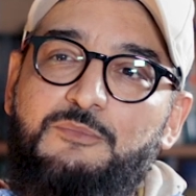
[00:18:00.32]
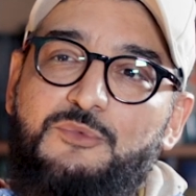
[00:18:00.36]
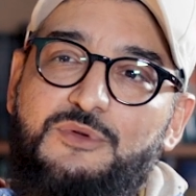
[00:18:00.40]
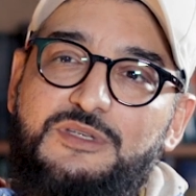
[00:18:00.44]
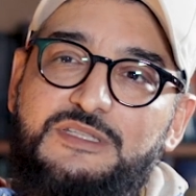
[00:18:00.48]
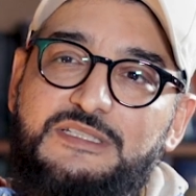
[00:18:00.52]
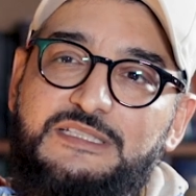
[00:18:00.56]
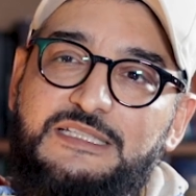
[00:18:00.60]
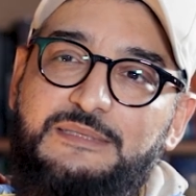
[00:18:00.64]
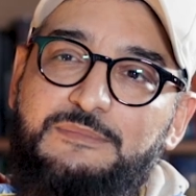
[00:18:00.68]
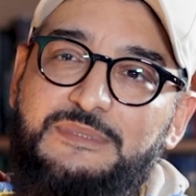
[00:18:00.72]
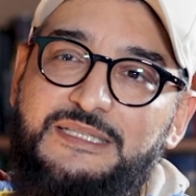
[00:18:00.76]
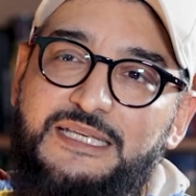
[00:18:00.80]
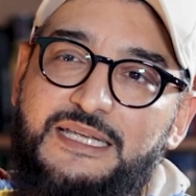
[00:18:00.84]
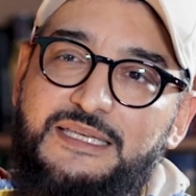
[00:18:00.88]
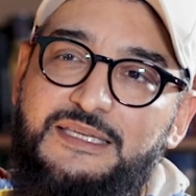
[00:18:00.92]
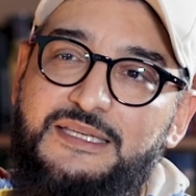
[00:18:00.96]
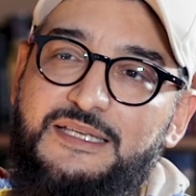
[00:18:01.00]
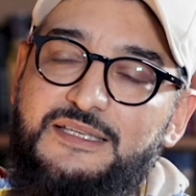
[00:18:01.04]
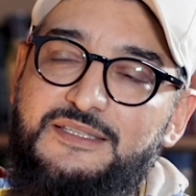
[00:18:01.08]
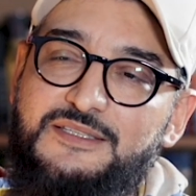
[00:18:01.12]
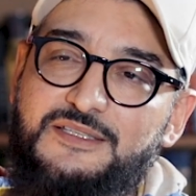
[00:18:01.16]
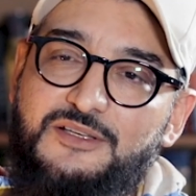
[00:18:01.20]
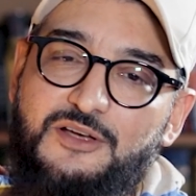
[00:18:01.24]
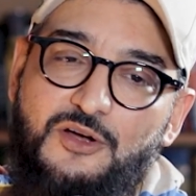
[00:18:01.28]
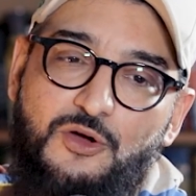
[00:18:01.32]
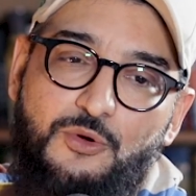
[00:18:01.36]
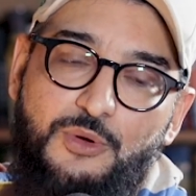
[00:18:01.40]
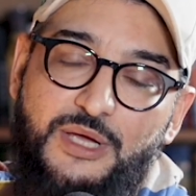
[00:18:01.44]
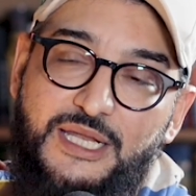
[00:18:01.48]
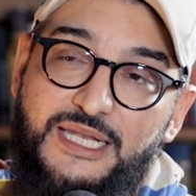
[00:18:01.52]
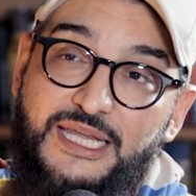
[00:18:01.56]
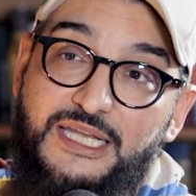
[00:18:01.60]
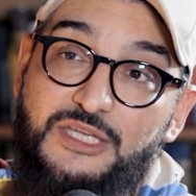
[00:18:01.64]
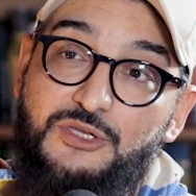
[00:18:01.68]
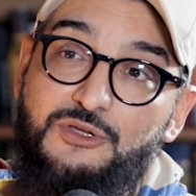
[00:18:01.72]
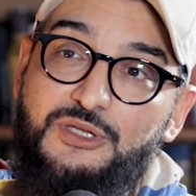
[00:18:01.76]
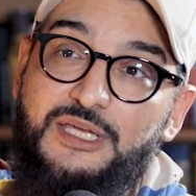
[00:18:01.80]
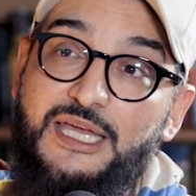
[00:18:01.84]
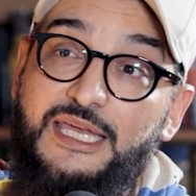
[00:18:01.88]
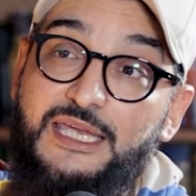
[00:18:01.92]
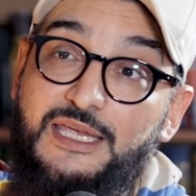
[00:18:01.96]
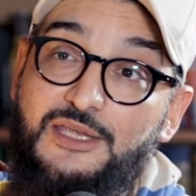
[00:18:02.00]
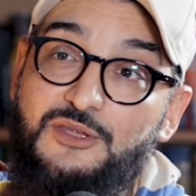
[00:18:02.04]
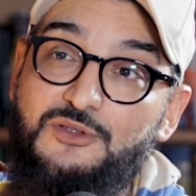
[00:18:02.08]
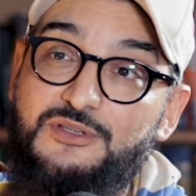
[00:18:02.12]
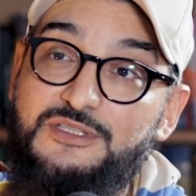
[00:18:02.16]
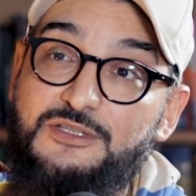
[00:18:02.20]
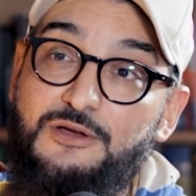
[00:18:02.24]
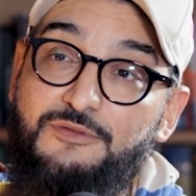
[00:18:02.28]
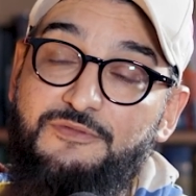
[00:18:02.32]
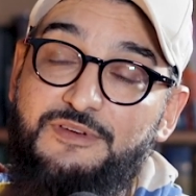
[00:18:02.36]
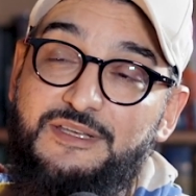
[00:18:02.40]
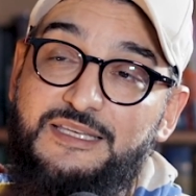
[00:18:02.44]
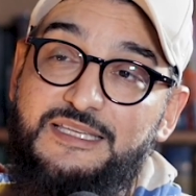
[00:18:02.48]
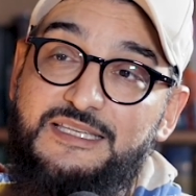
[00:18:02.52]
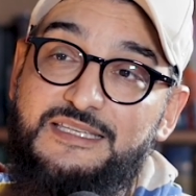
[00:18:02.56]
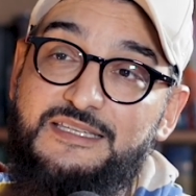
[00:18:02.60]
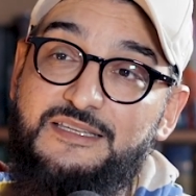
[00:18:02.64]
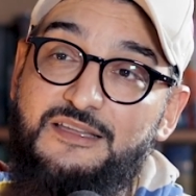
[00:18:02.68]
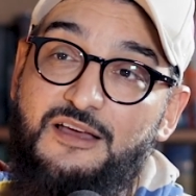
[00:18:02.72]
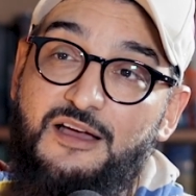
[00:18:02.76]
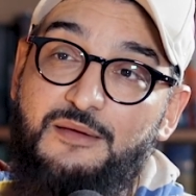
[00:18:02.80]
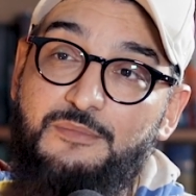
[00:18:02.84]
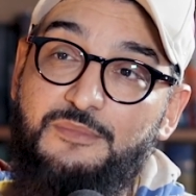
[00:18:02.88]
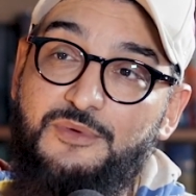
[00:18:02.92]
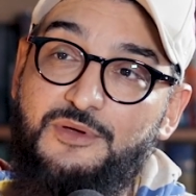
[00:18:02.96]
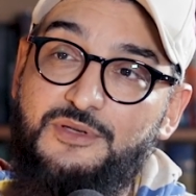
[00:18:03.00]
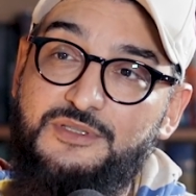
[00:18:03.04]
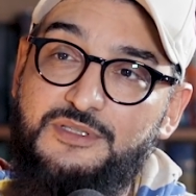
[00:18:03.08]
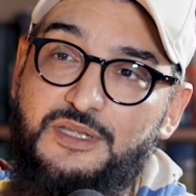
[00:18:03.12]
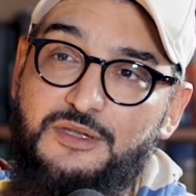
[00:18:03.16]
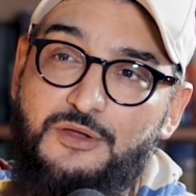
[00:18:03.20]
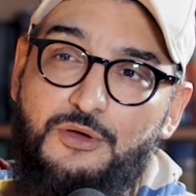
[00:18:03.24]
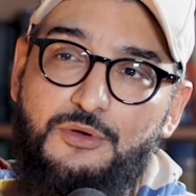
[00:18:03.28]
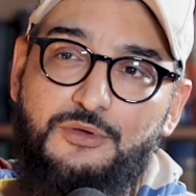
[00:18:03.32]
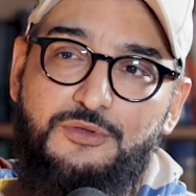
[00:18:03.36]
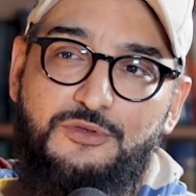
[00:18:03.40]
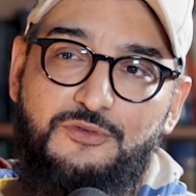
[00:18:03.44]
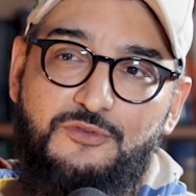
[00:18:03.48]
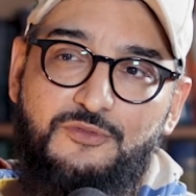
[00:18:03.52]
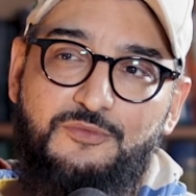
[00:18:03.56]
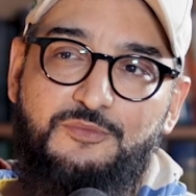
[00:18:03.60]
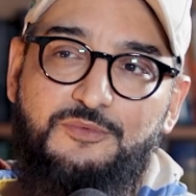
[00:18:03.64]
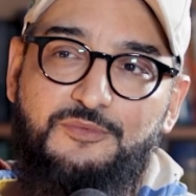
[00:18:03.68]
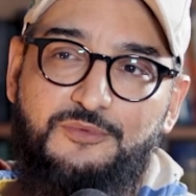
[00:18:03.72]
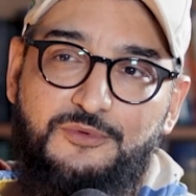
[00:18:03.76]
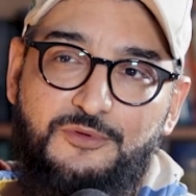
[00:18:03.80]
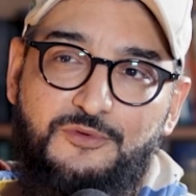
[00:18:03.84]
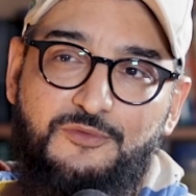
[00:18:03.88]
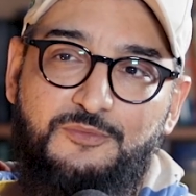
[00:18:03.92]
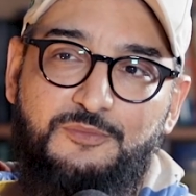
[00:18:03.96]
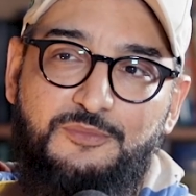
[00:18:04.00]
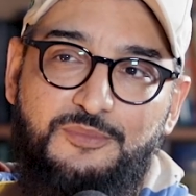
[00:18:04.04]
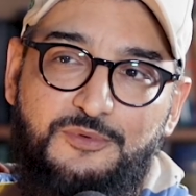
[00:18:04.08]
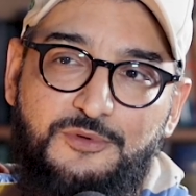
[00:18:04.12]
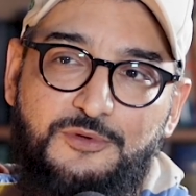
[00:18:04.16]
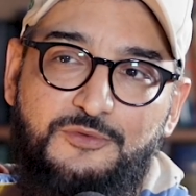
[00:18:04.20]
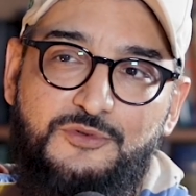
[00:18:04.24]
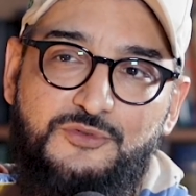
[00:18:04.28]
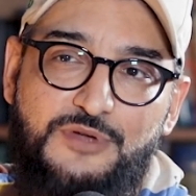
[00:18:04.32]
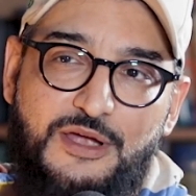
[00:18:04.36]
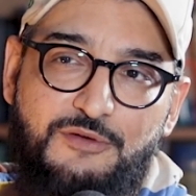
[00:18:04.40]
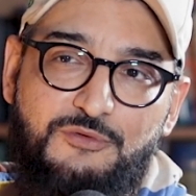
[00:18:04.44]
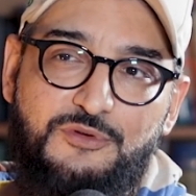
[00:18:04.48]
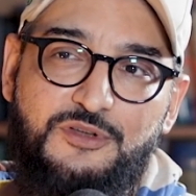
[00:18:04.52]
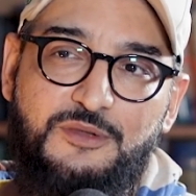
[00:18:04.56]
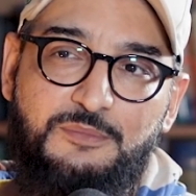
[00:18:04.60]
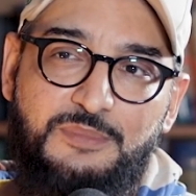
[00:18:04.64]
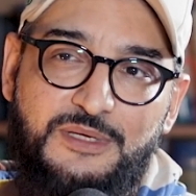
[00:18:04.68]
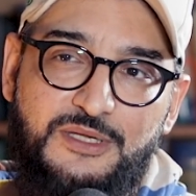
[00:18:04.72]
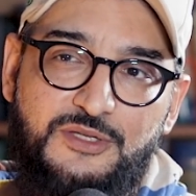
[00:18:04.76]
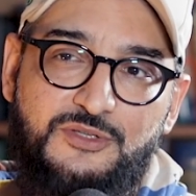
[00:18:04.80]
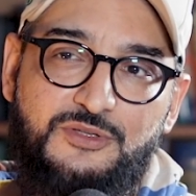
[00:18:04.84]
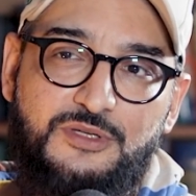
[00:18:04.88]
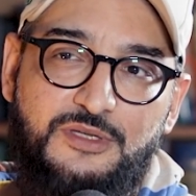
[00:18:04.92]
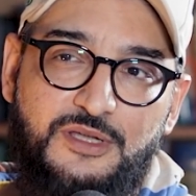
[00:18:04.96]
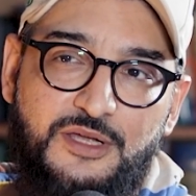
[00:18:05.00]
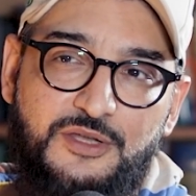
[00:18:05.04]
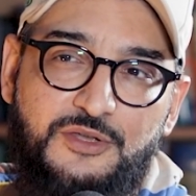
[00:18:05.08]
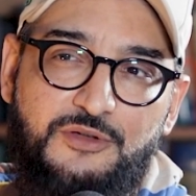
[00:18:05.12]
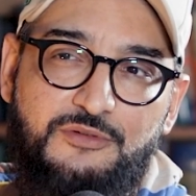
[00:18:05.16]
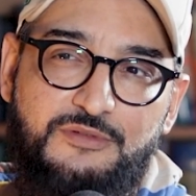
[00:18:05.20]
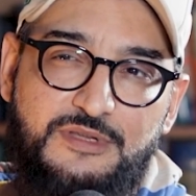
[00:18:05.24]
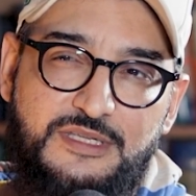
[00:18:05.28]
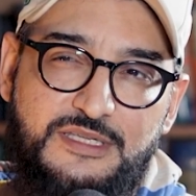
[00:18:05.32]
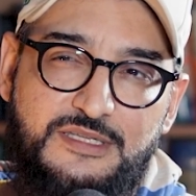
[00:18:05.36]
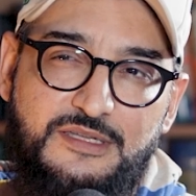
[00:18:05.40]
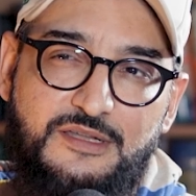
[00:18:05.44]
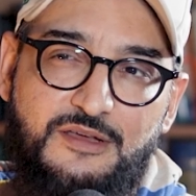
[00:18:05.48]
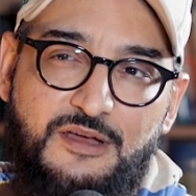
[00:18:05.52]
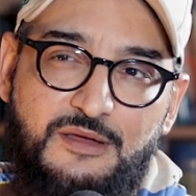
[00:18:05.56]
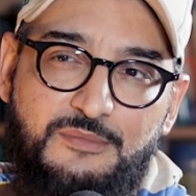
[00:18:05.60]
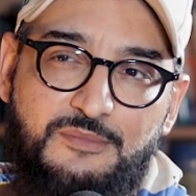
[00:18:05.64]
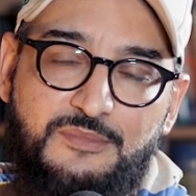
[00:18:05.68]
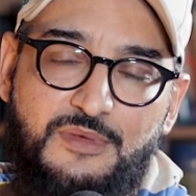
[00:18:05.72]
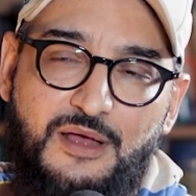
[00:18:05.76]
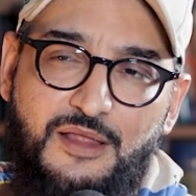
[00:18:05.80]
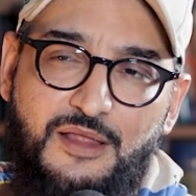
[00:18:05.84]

Muslim 10 years ago and educating yourself in Islam? Because I know you've traveled a bit to learn your Islam.